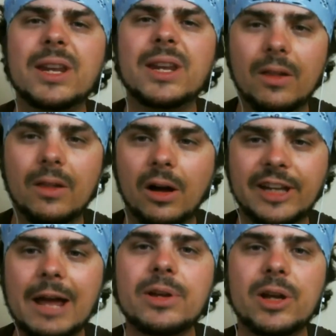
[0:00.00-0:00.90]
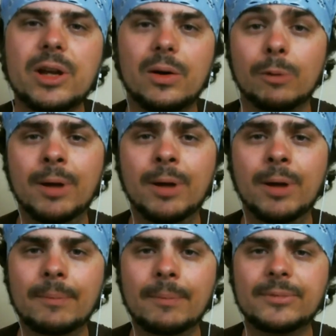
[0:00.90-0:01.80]
media a long time ago and so
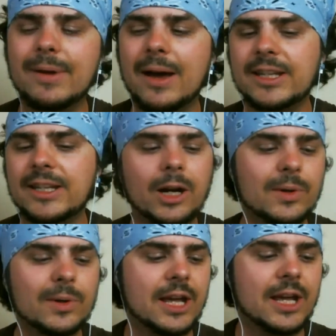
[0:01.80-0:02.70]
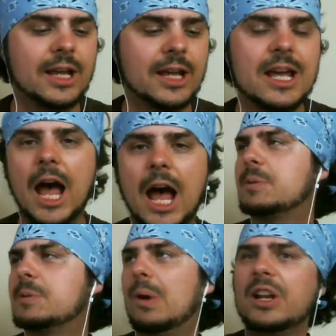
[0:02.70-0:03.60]
pumped up about it. Gary was like, I
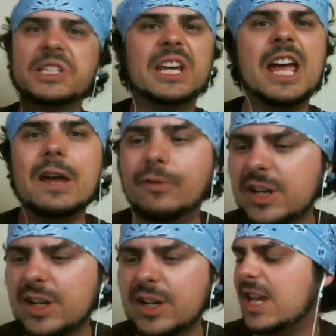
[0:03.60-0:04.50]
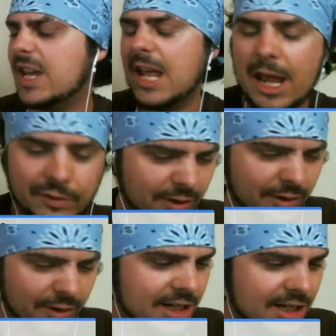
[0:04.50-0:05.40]
respond to every tweet, every
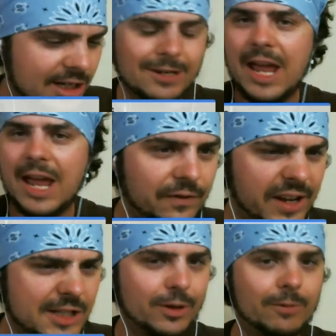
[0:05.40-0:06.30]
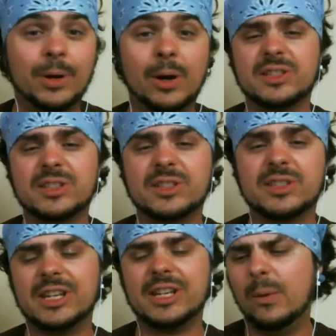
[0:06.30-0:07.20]
email, every Facebook post. I
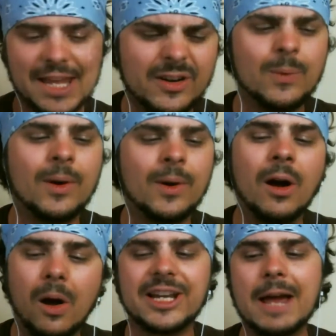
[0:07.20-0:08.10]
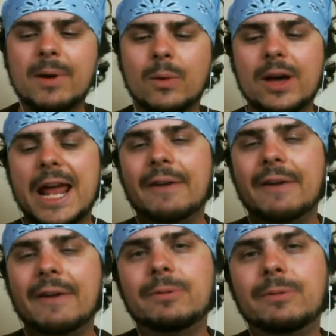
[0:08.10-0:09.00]
want to be everywhere all the time. I want
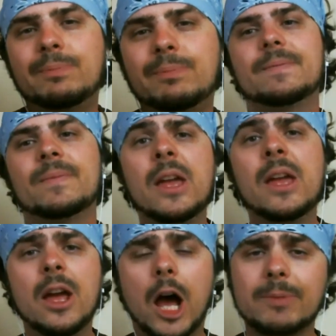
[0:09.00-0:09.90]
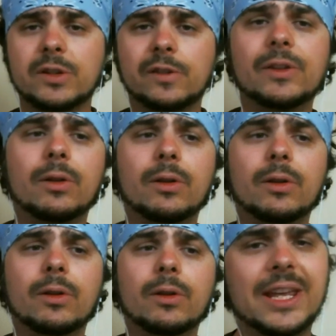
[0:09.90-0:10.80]
every person to feel
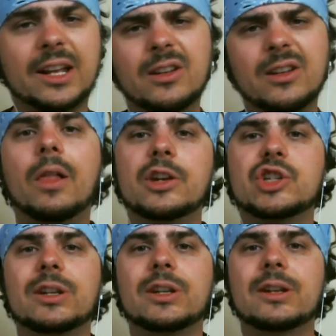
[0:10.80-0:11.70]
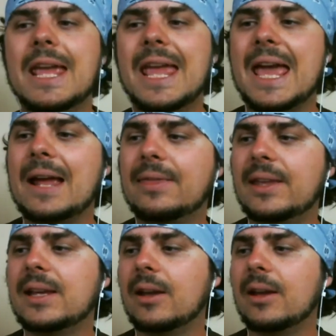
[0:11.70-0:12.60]
totally acknowledged. And I
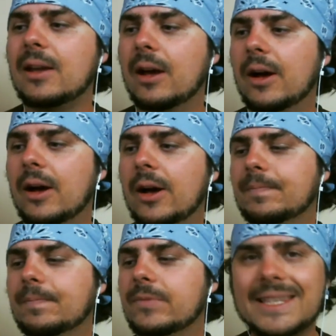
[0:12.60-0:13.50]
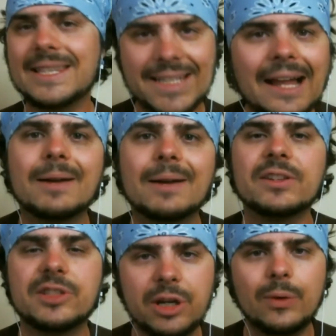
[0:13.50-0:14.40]
think he's got something
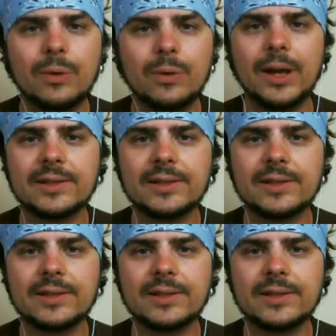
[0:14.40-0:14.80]
to it.